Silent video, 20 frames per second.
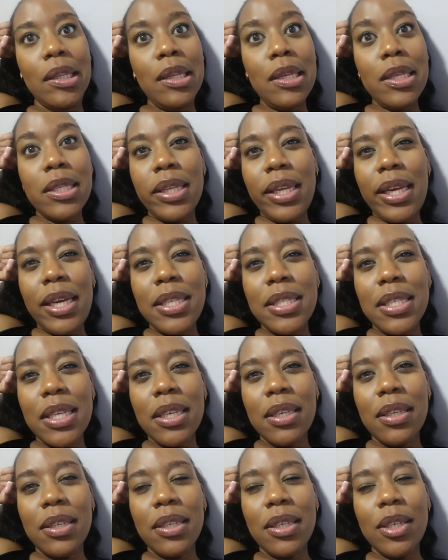this late
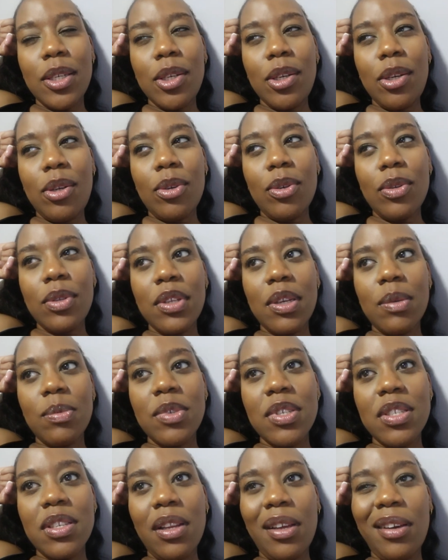you know so
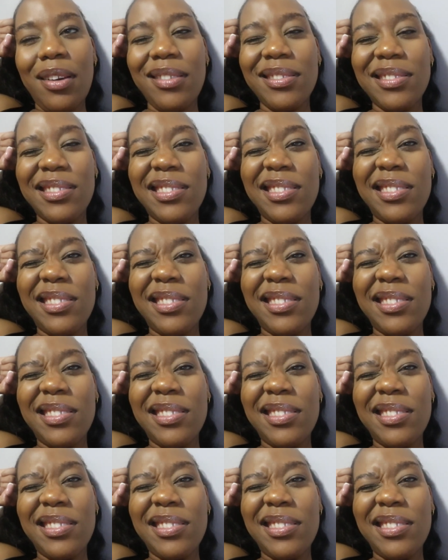i'm just like